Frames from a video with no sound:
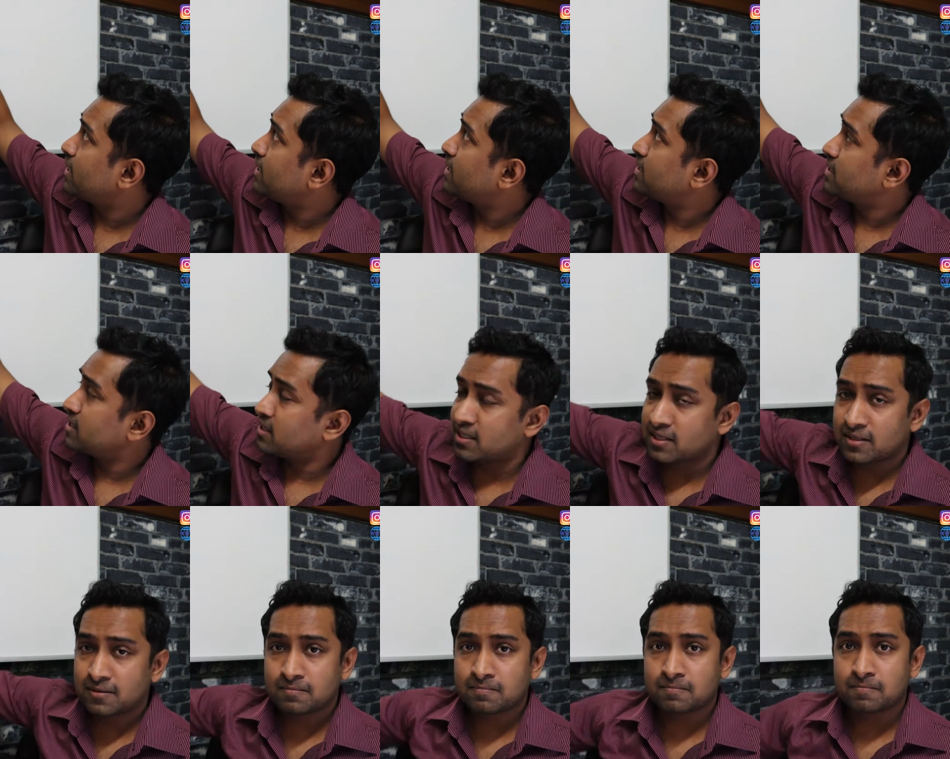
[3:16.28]
right?
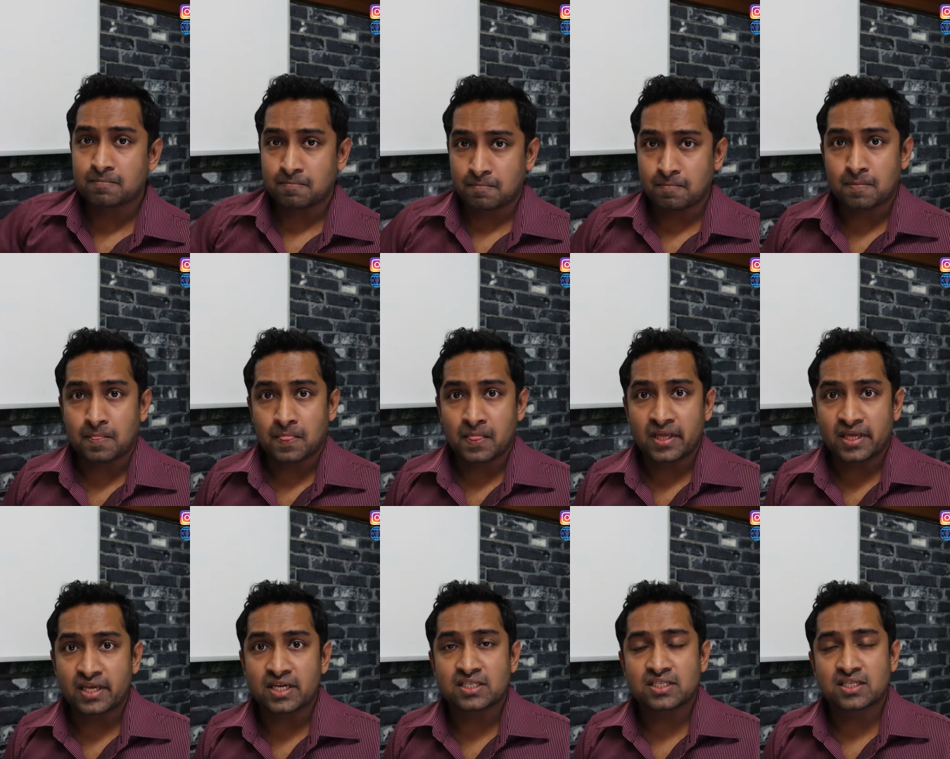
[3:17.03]

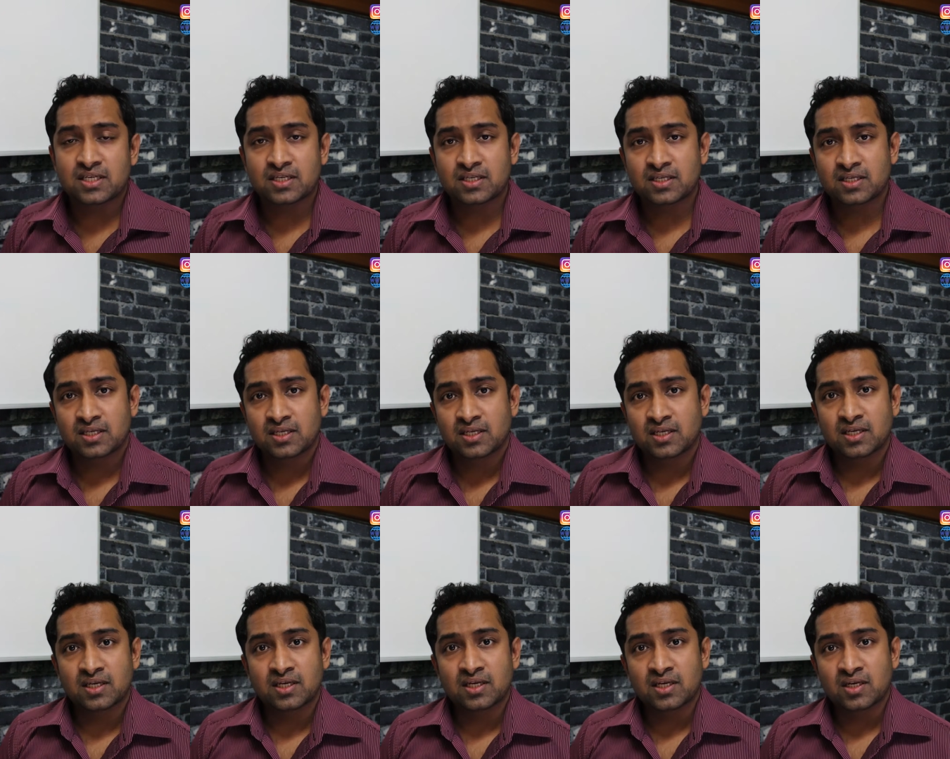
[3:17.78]
Yes.
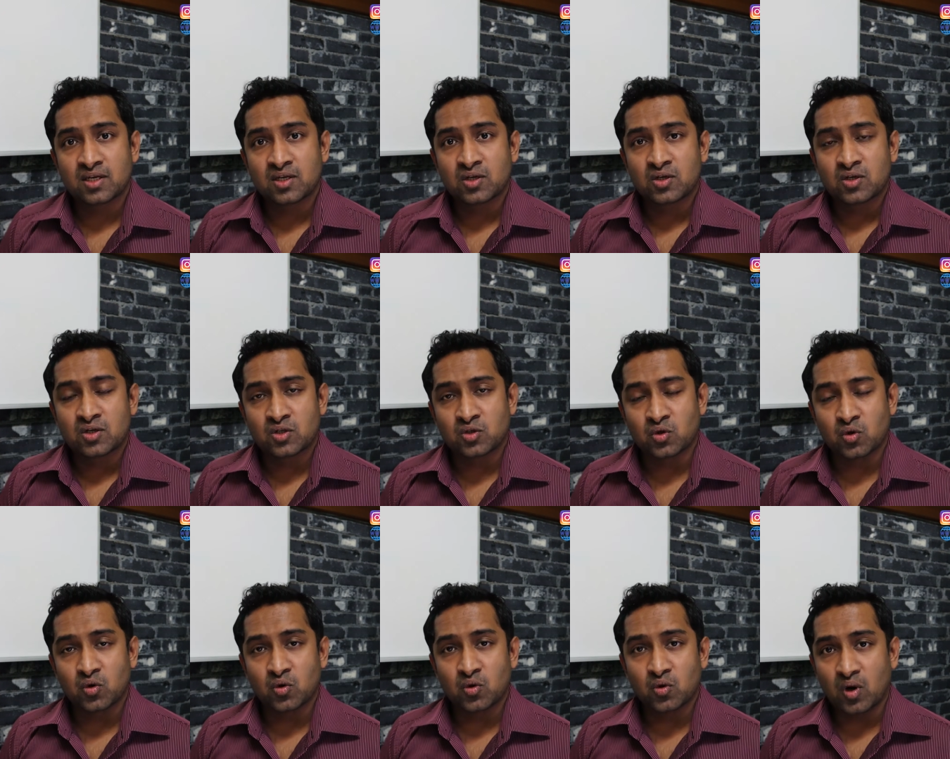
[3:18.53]

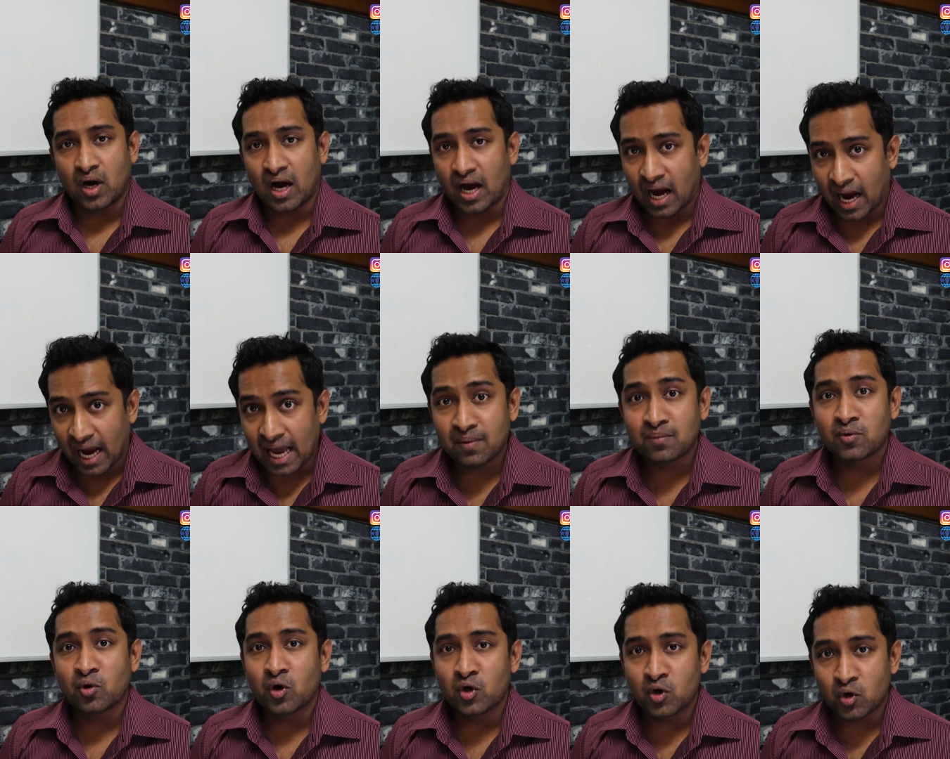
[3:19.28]
So I
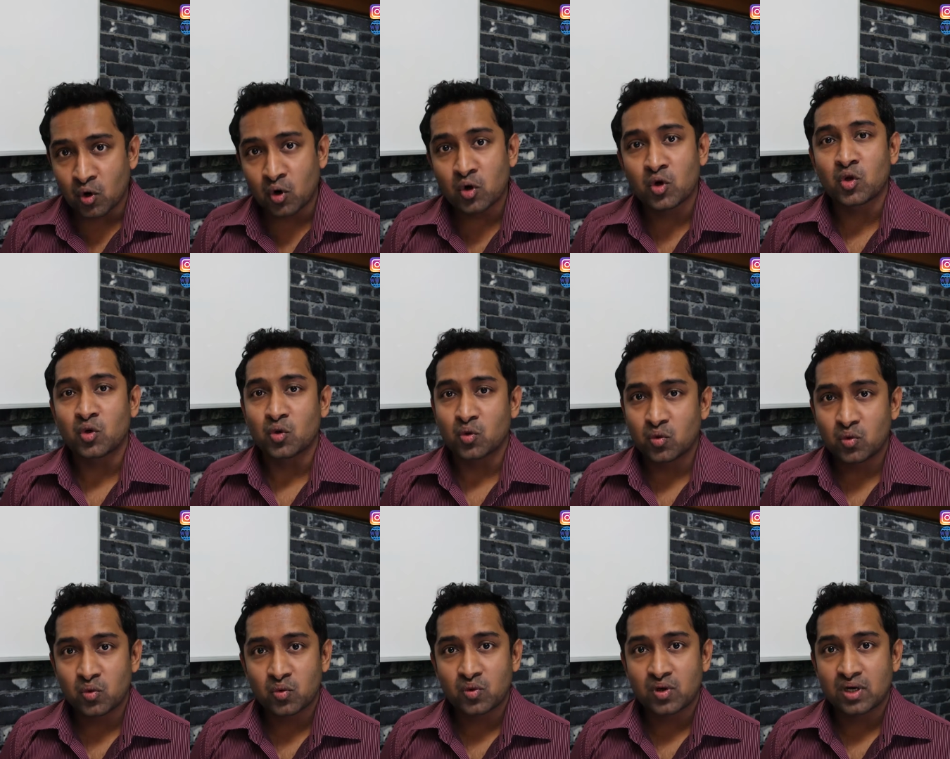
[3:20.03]
am going to talk to
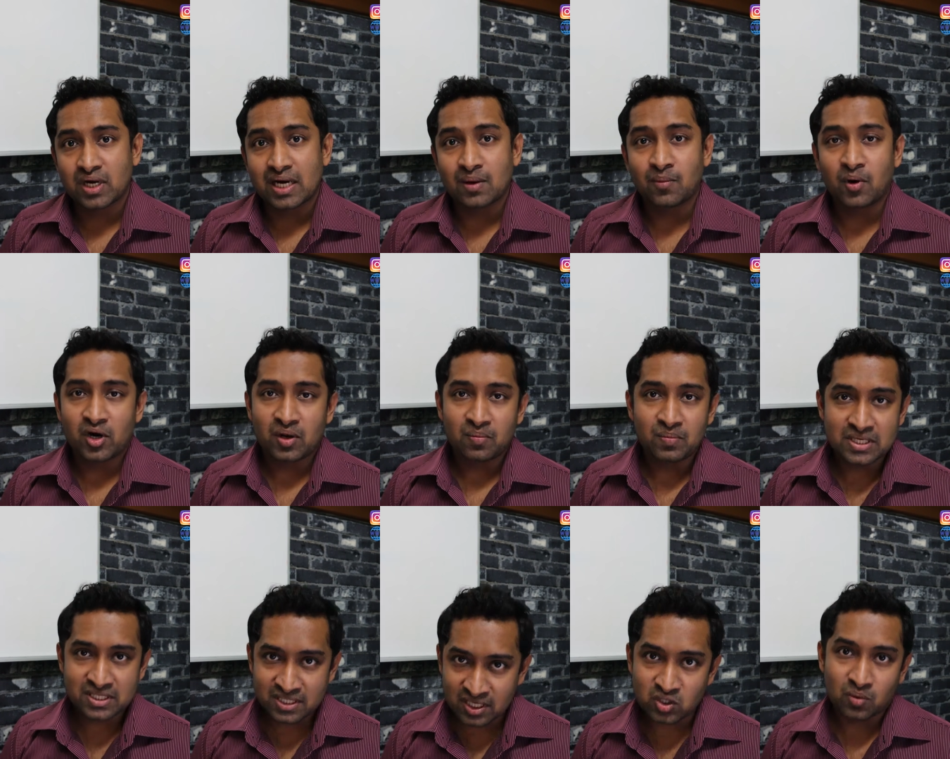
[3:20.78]
you about a
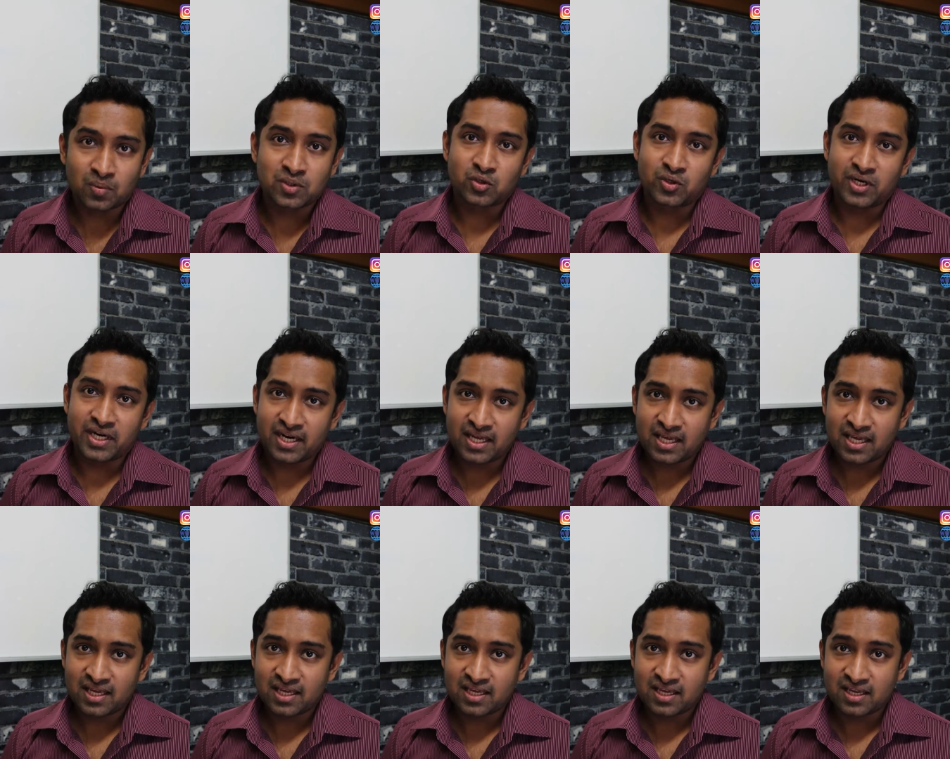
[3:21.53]
business
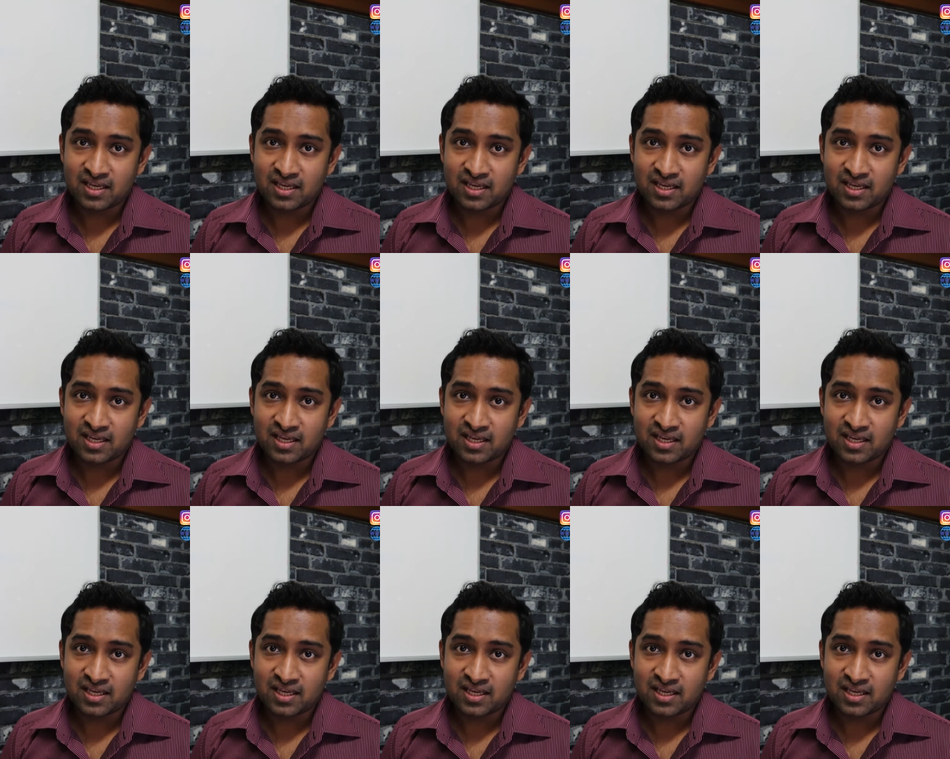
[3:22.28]
opportunity.